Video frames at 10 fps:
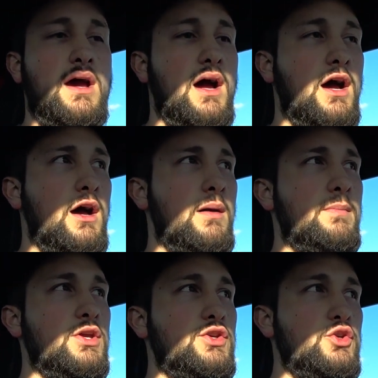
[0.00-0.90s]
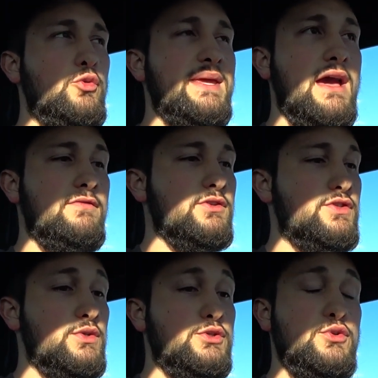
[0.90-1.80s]
Um, you'll be able
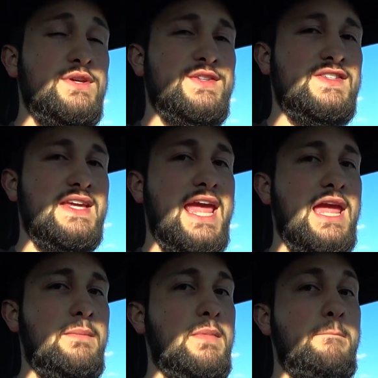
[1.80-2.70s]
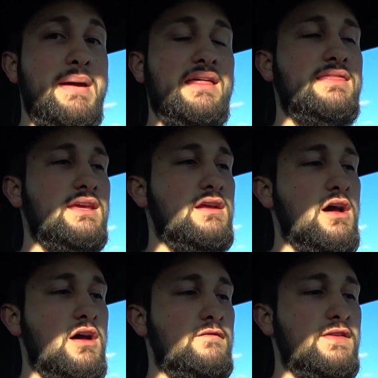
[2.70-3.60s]
to do the same method
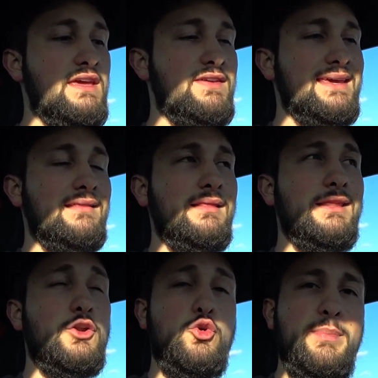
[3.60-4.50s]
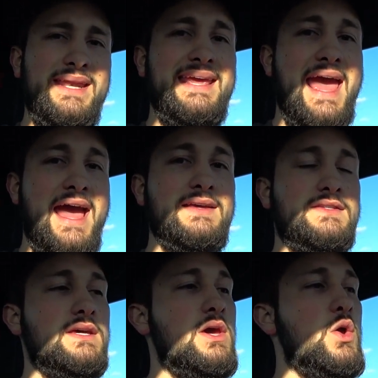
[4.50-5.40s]
of giving a little bit of
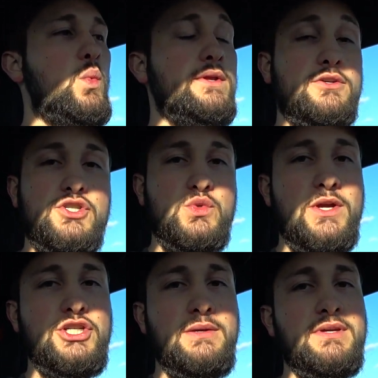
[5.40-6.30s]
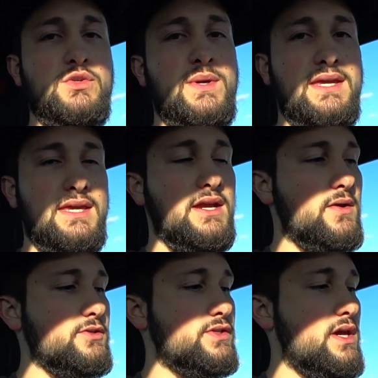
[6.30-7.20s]
gas when you're switching between
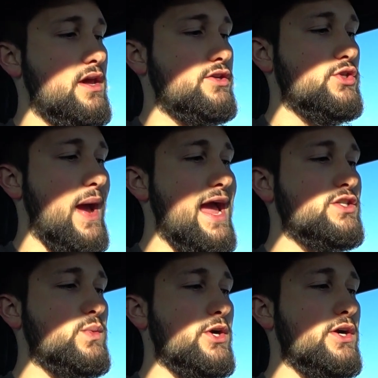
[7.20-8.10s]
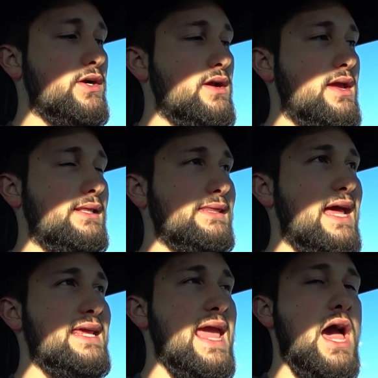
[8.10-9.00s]
gears. So as we're
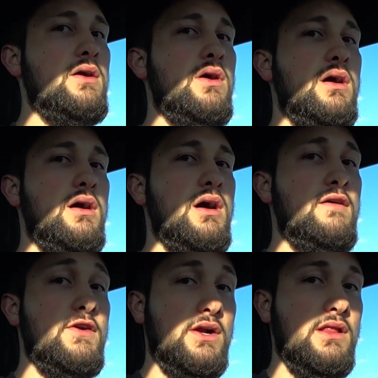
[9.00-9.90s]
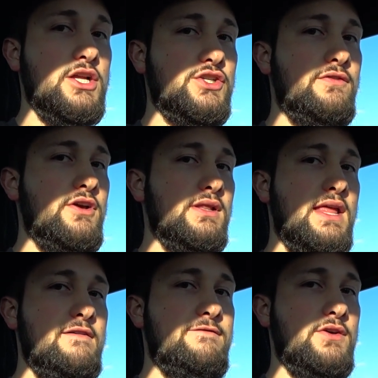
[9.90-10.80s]
letting out of our clutch foot,
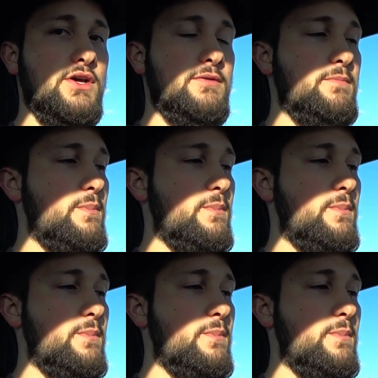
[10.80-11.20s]
left foot,